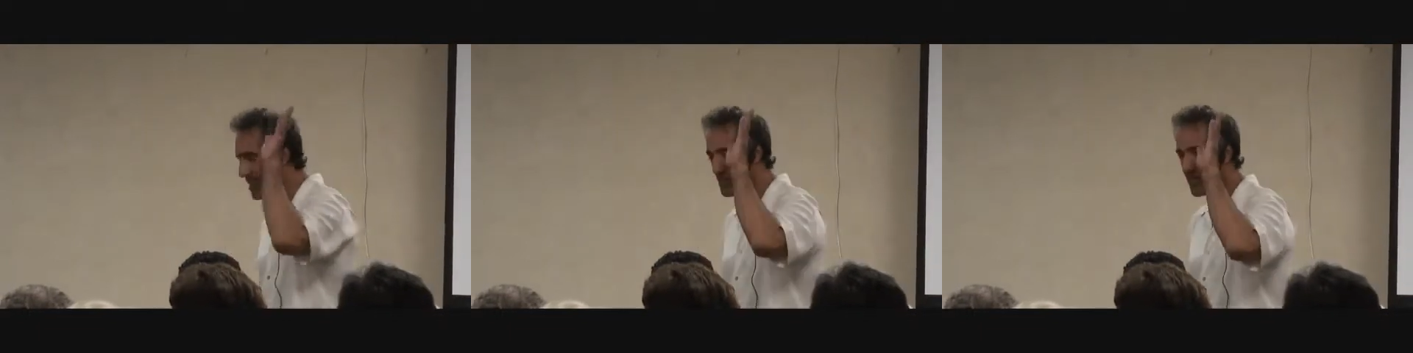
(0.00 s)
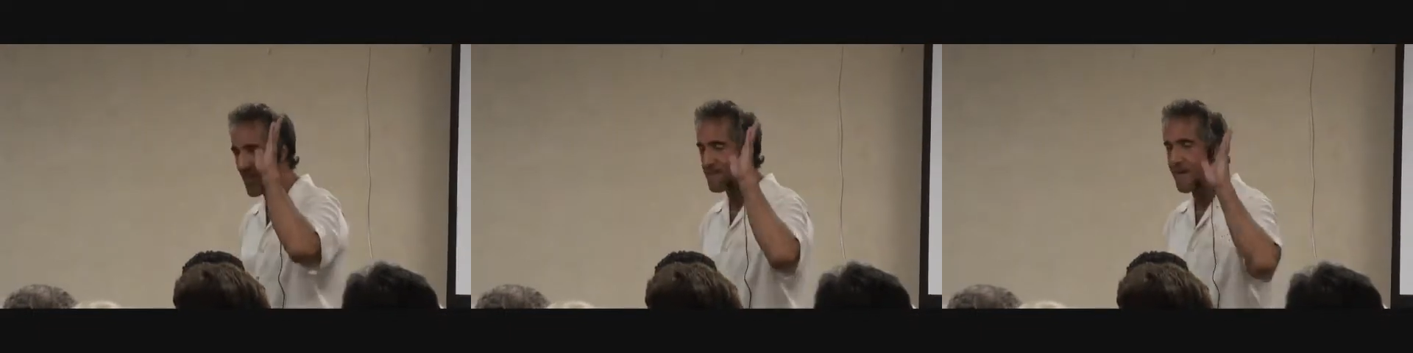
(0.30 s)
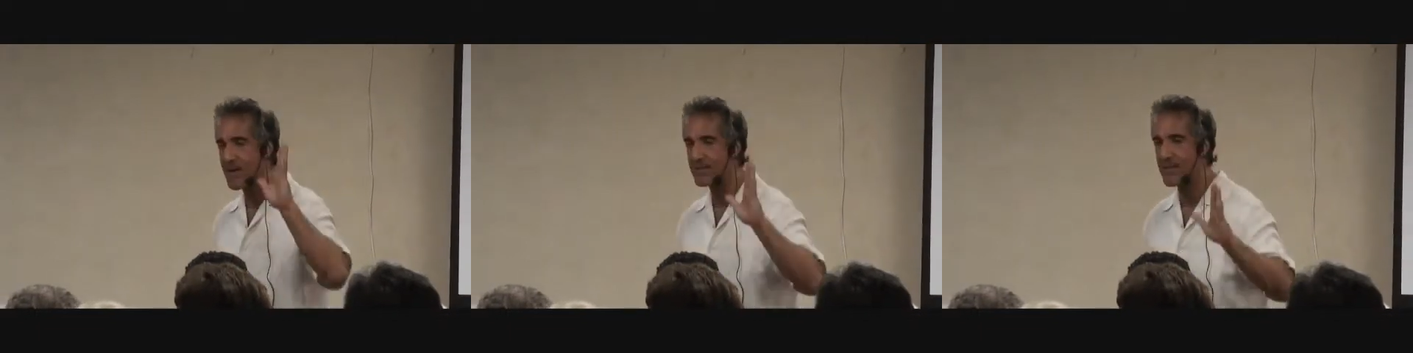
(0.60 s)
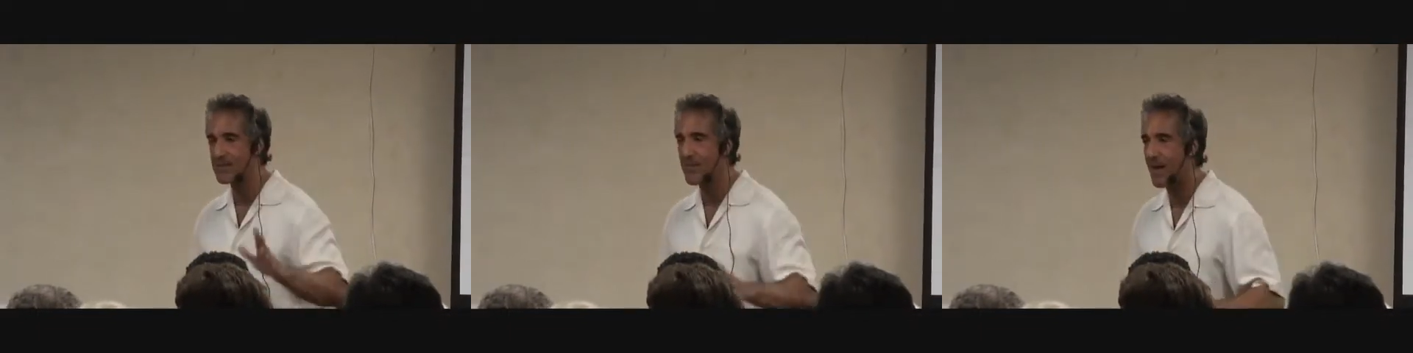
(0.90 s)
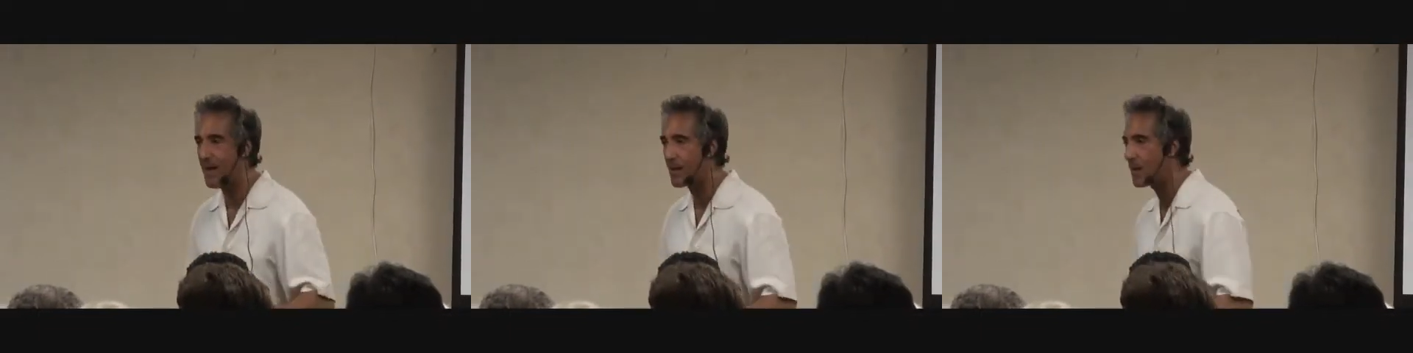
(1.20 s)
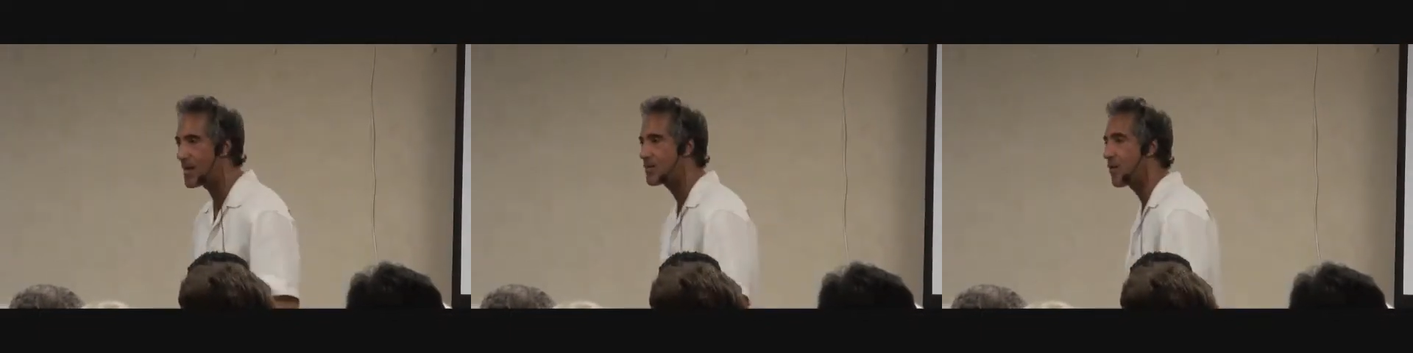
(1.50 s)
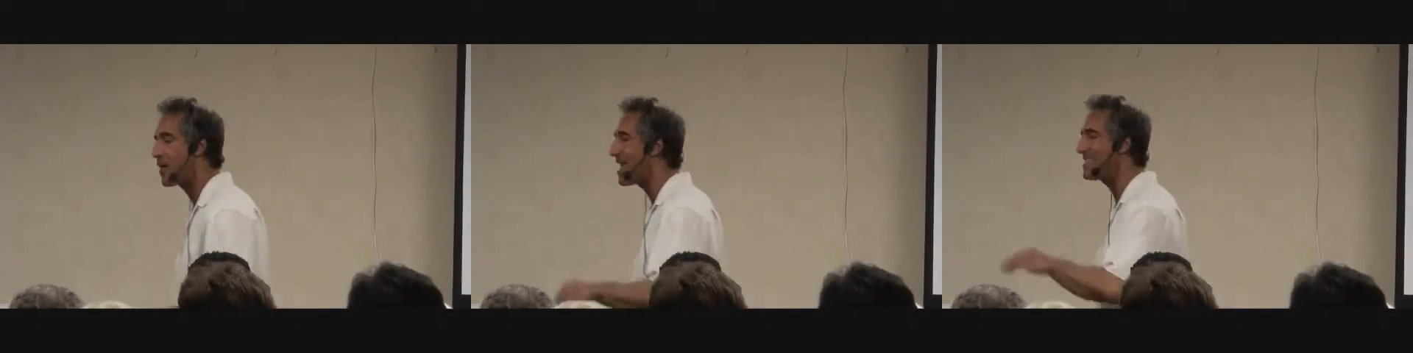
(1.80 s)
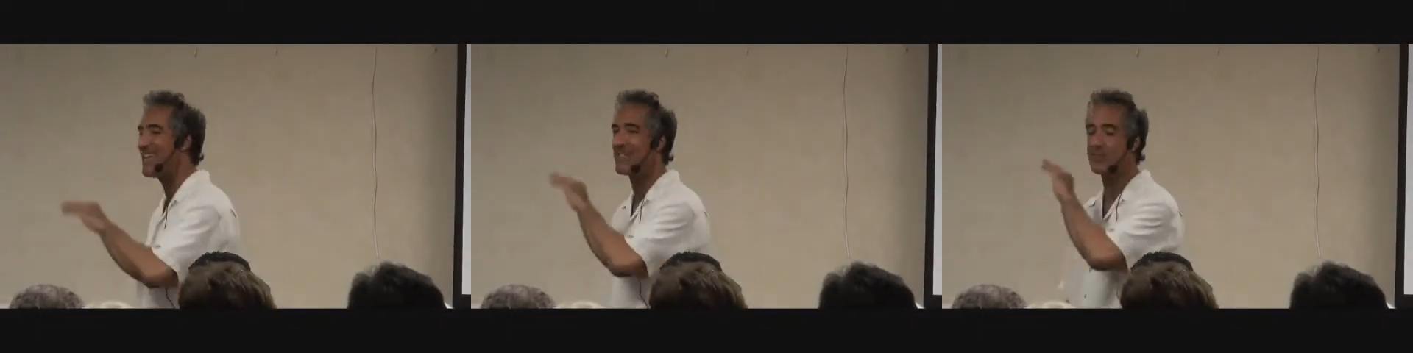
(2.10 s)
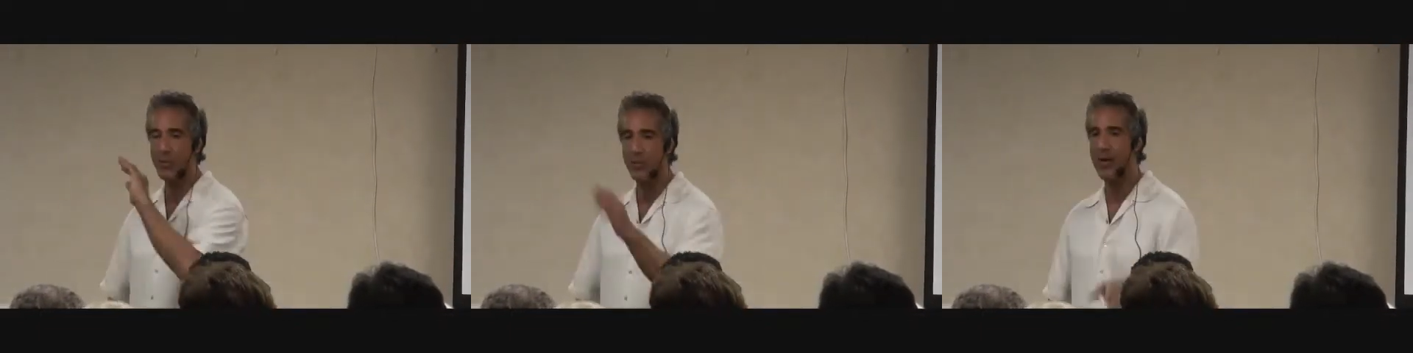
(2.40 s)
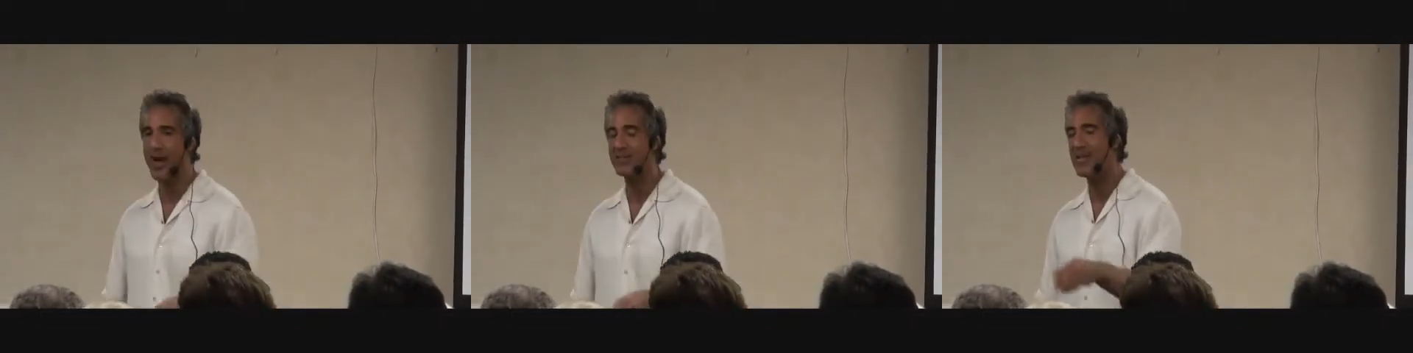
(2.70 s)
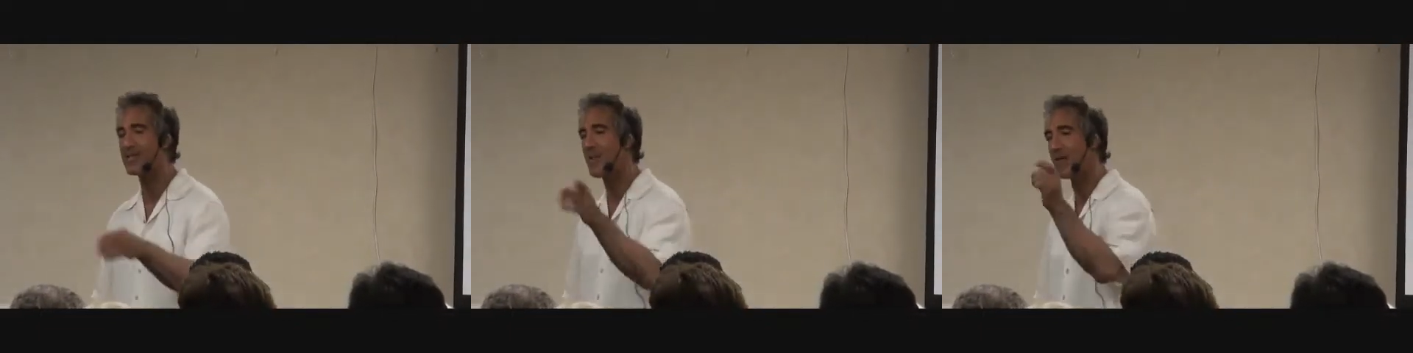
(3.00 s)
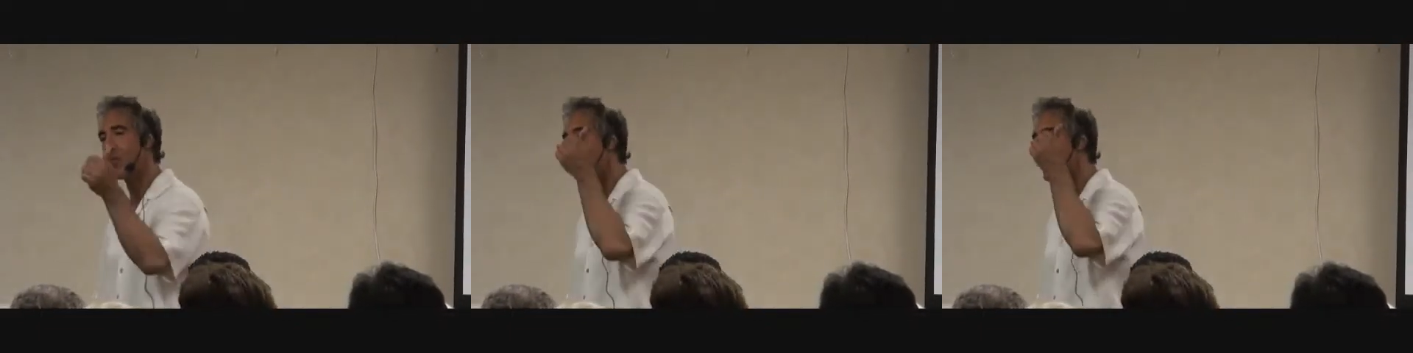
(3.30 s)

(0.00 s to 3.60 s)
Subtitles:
attention to that nonsense about cholesterol and eggs. It is pure nonsense, by the